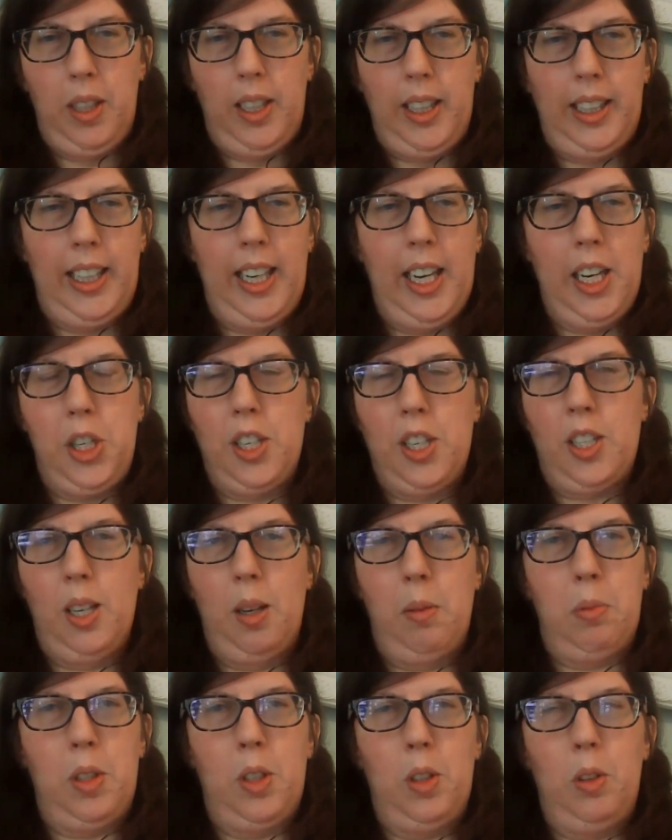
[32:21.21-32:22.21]
He catches
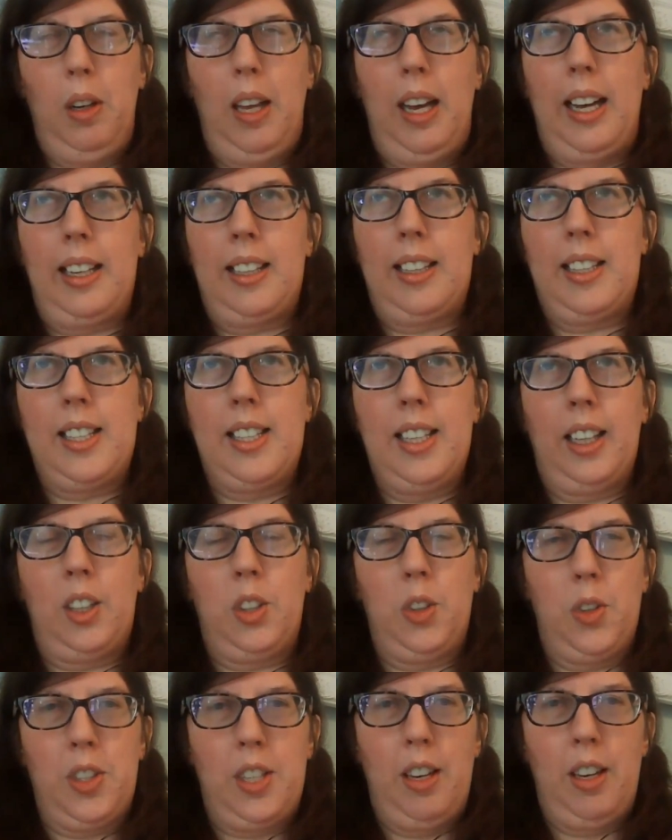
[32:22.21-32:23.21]
up to like six
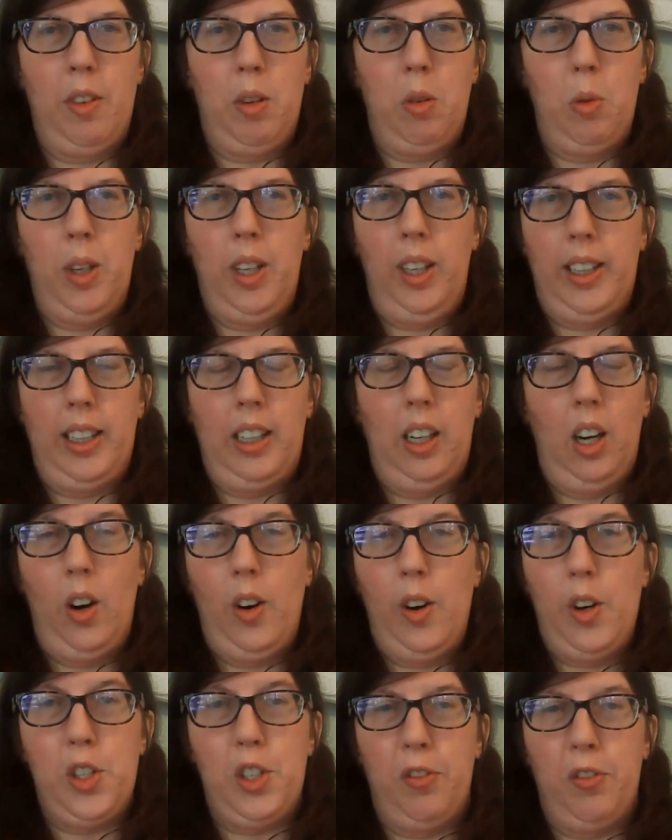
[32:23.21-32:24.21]
or seven really
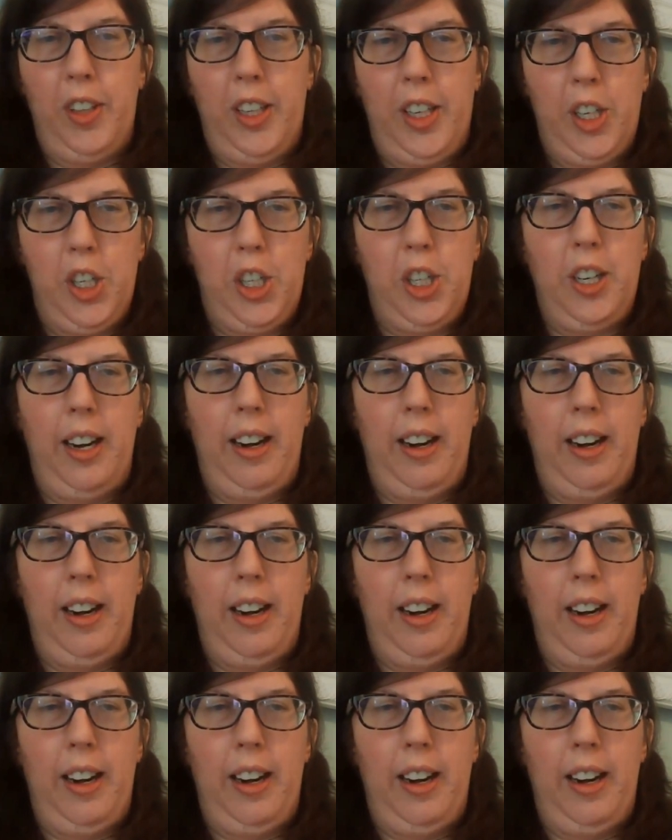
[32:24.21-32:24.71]
large fish